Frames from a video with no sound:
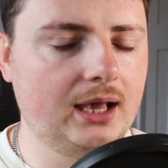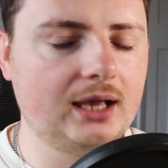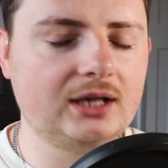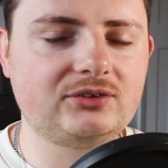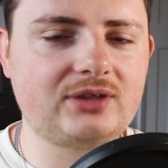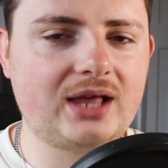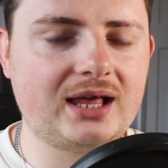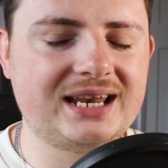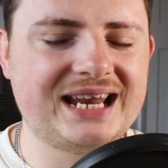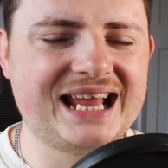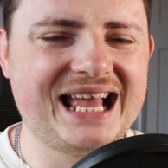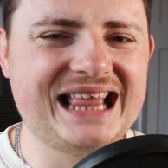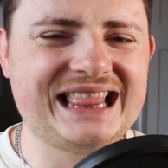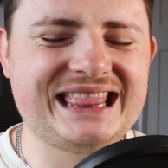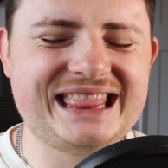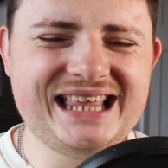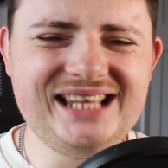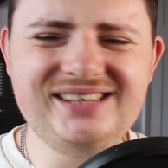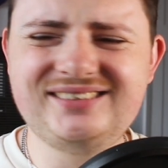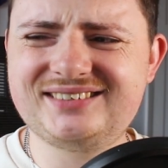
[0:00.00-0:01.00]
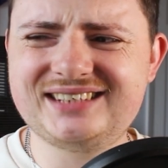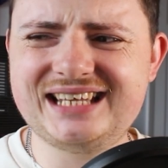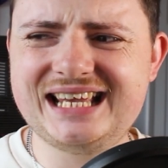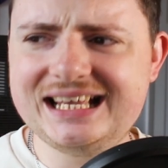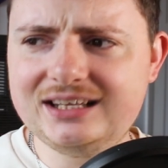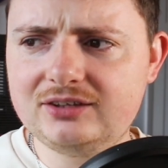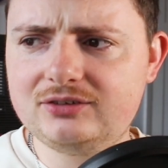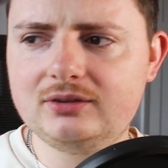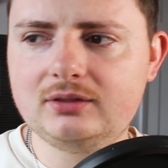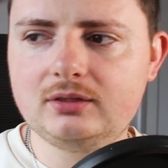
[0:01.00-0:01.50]
is that this
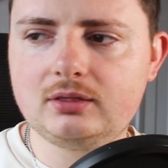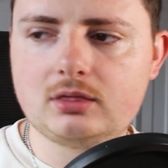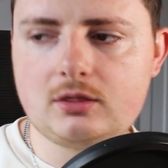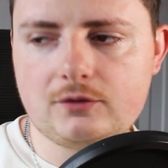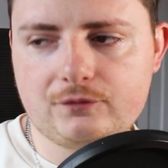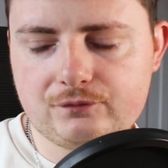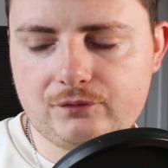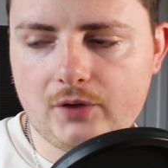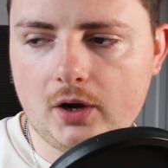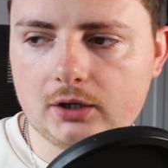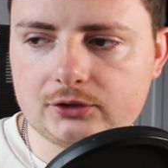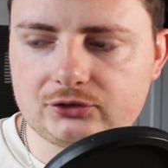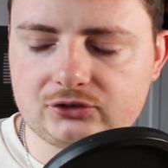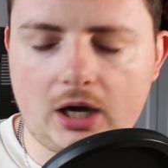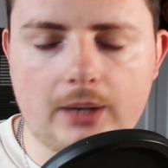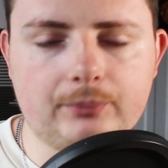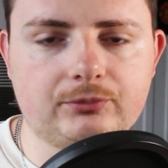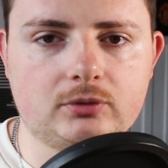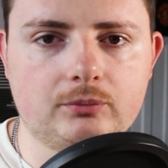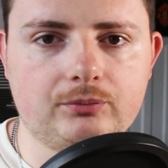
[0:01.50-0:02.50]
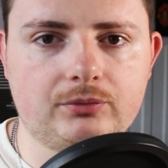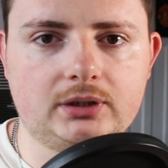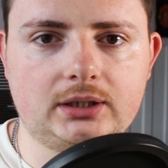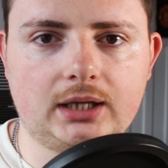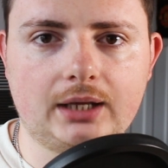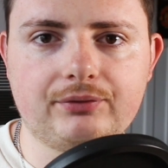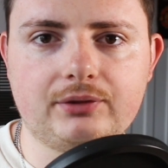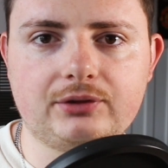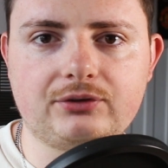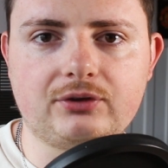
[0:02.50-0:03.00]
isn't the first time something
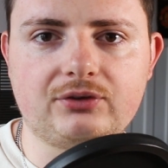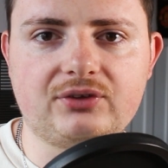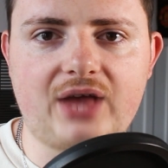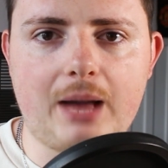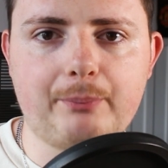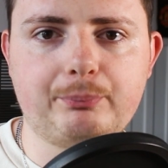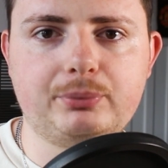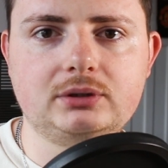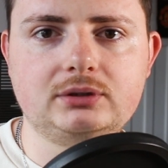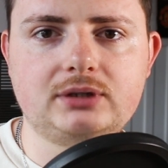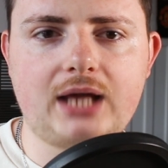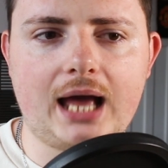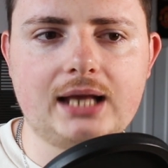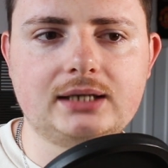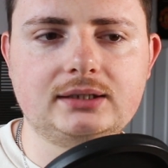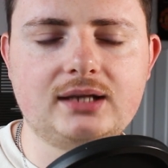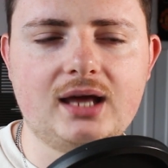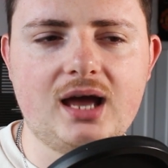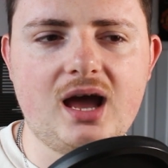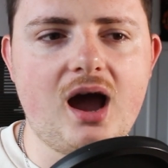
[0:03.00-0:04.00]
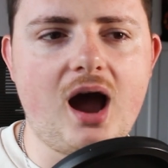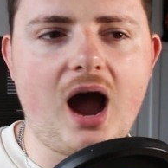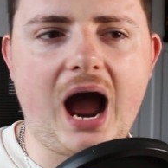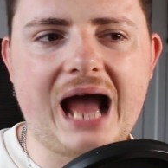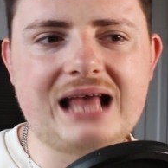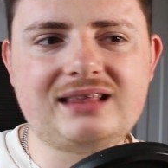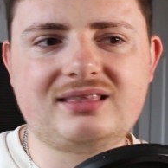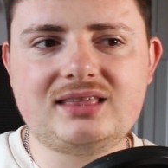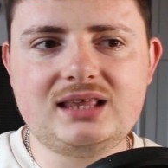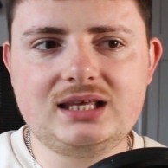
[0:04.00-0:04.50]
like this has happened, and
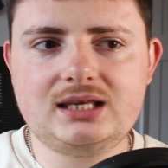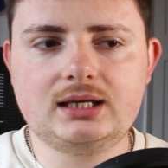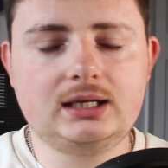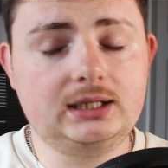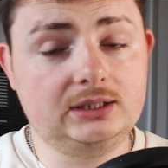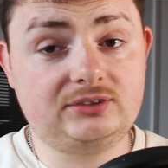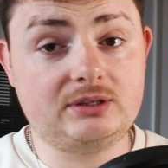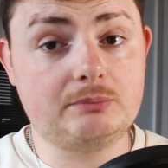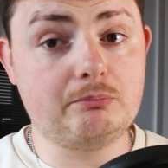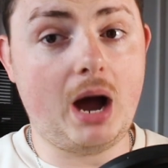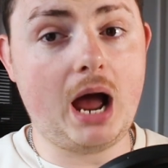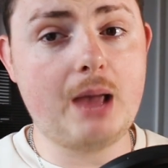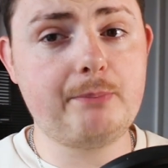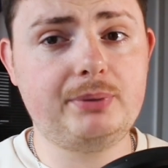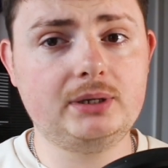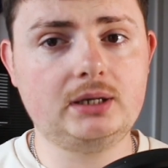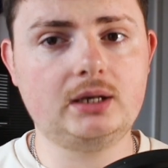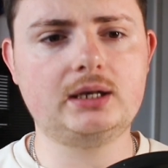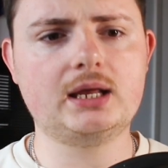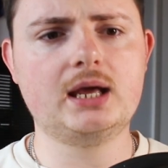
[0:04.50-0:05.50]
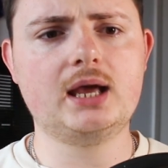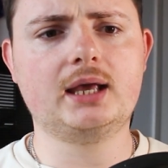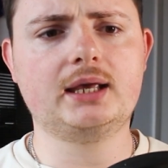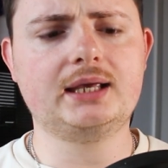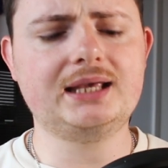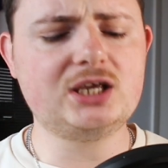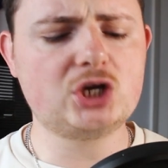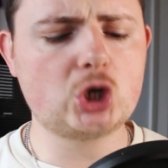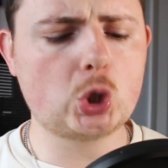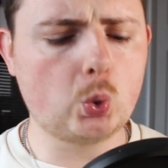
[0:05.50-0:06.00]
I think, at least in my opinion,
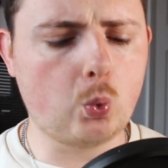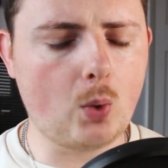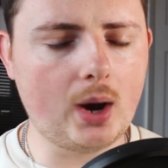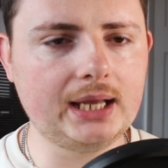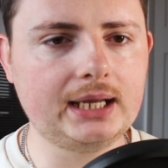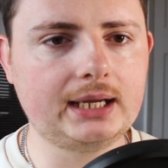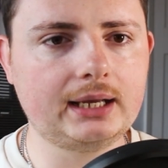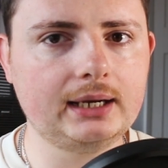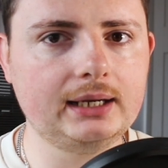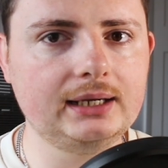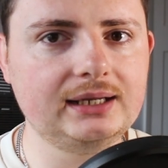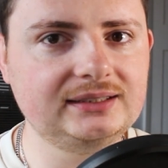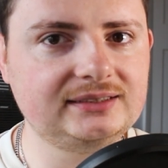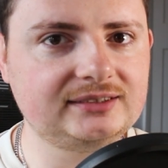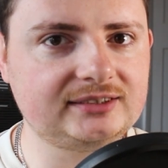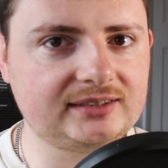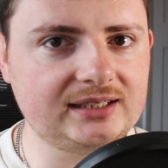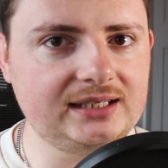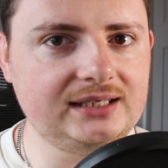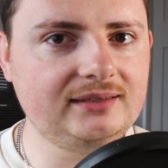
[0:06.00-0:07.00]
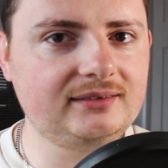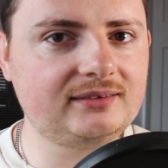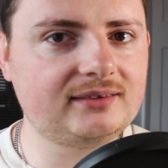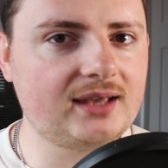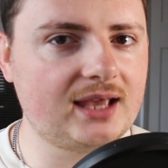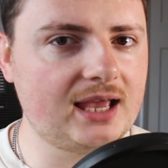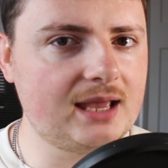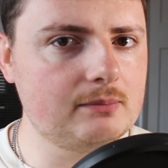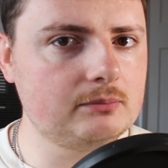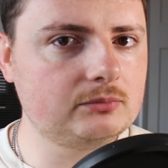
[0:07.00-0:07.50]
he quite clearly sees
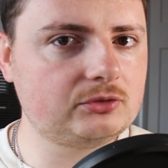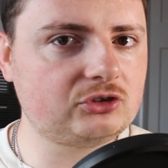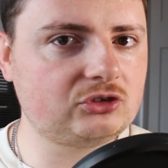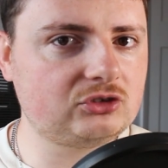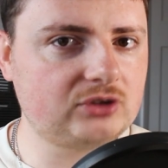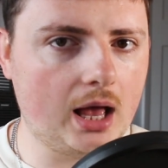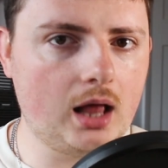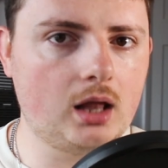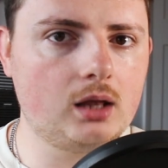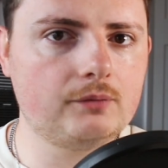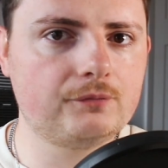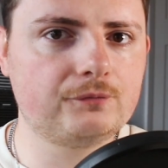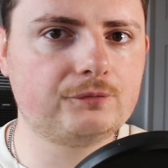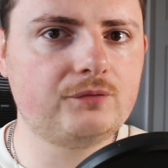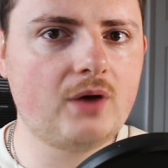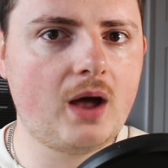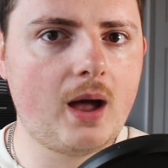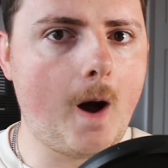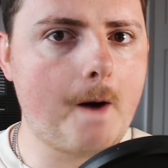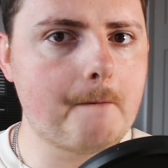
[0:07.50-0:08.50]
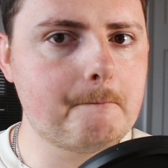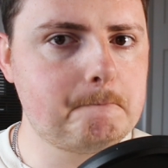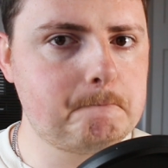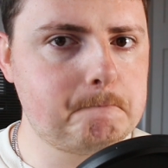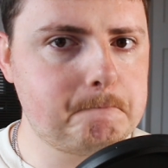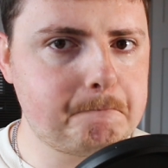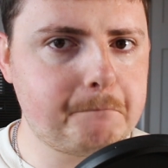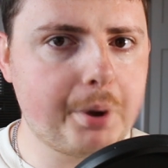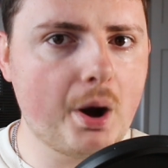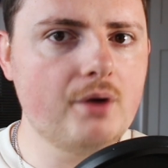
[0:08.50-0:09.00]
himself
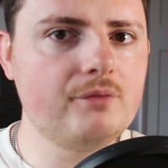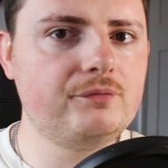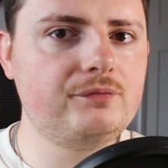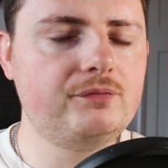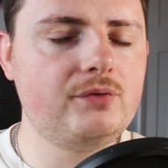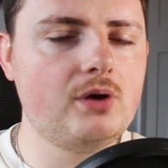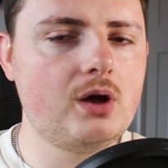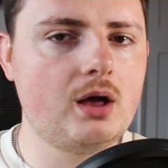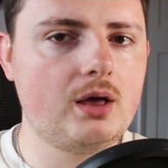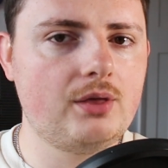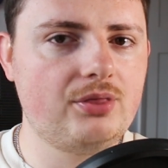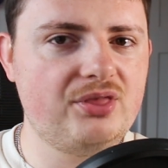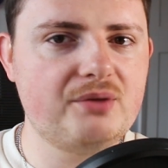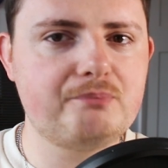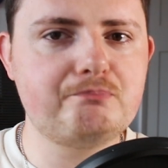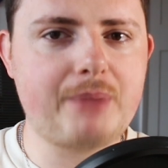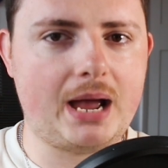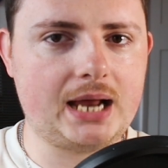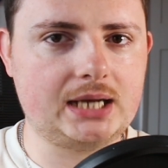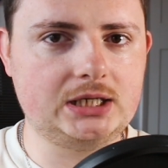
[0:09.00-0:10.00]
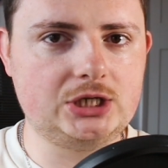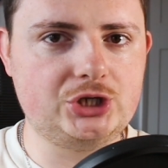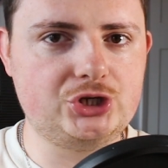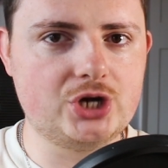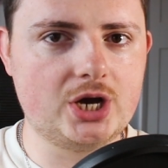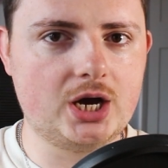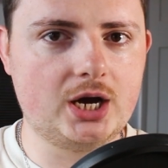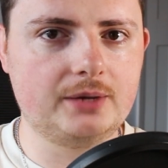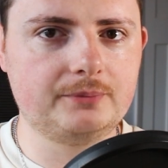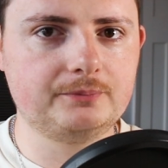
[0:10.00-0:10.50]
above the
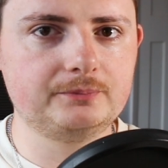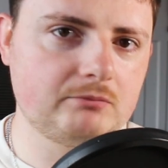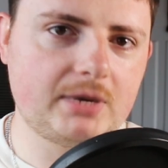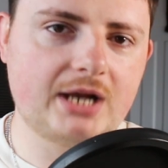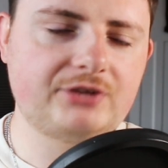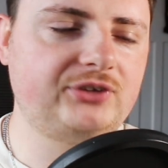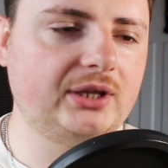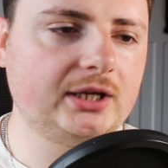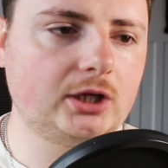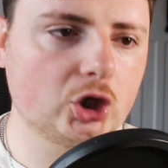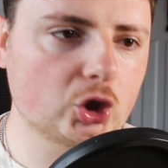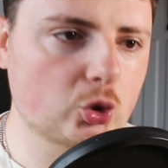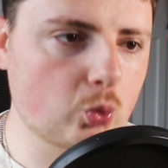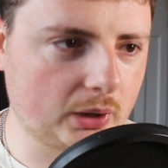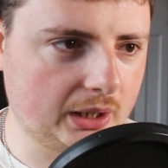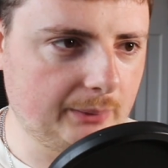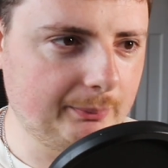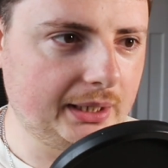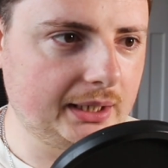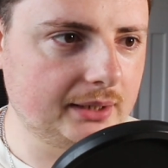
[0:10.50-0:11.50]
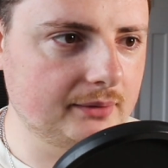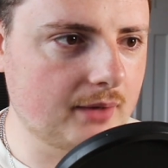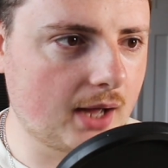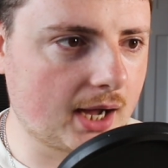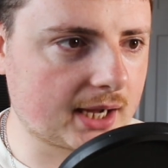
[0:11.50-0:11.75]
manager. Let's take a look what I mean.